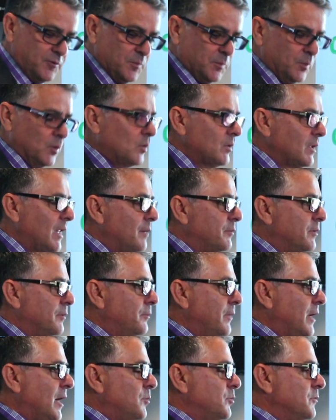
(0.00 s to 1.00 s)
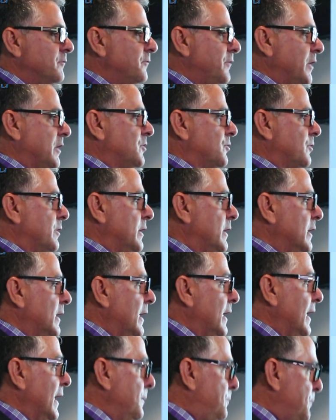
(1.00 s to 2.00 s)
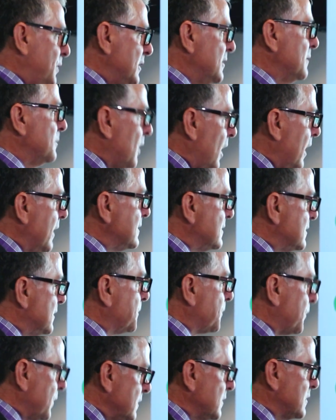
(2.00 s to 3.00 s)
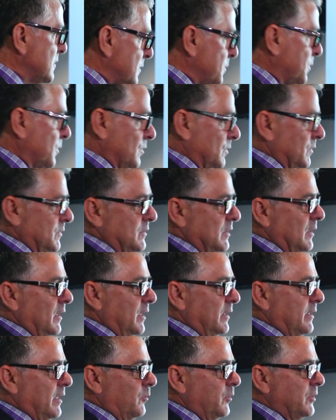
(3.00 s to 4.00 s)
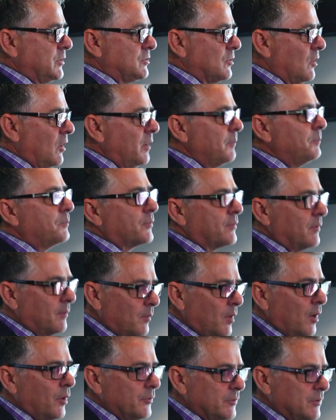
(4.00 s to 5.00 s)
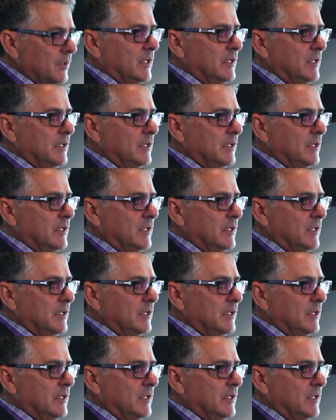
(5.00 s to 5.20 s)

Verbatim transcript: Football Club and Melbourne Victory epitomise the principles that we try and promote